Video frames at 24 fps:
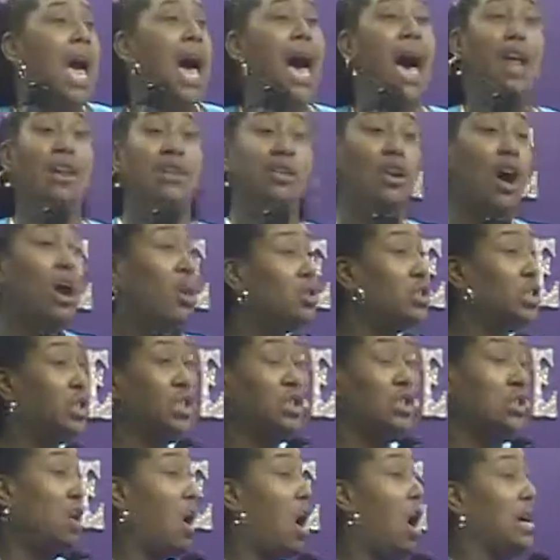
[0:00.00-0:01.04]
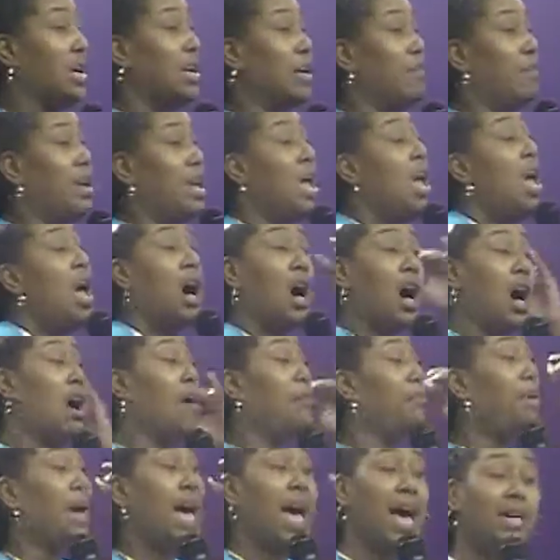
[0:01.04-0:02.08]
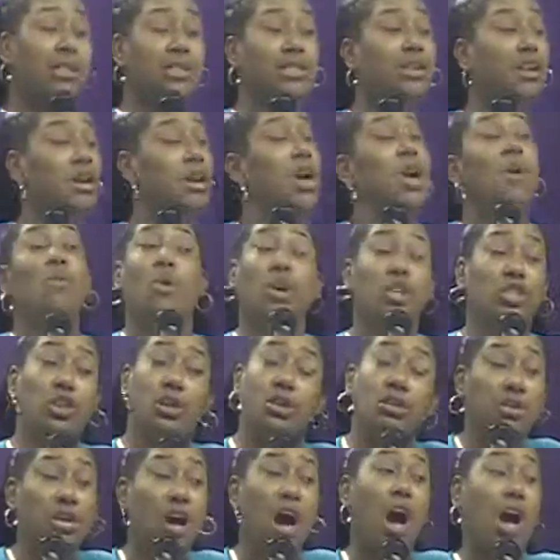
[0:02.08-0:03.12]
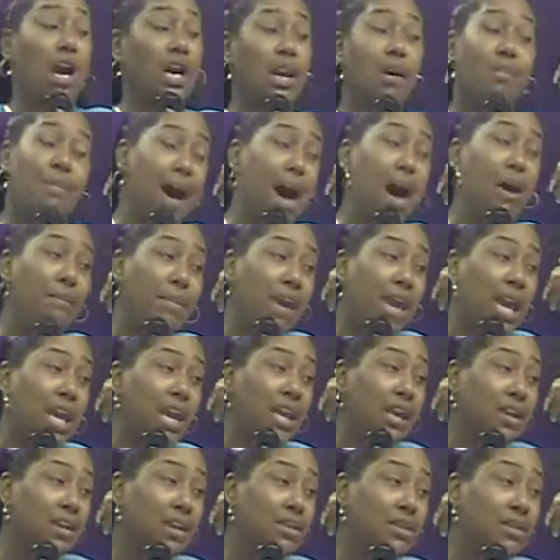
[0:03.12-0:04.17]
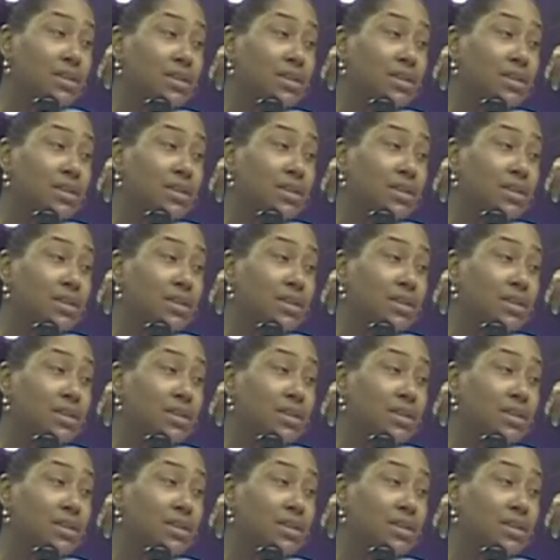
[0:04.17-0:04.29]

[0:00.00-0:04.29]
I know she talking to me. Pastor, was you talking about me?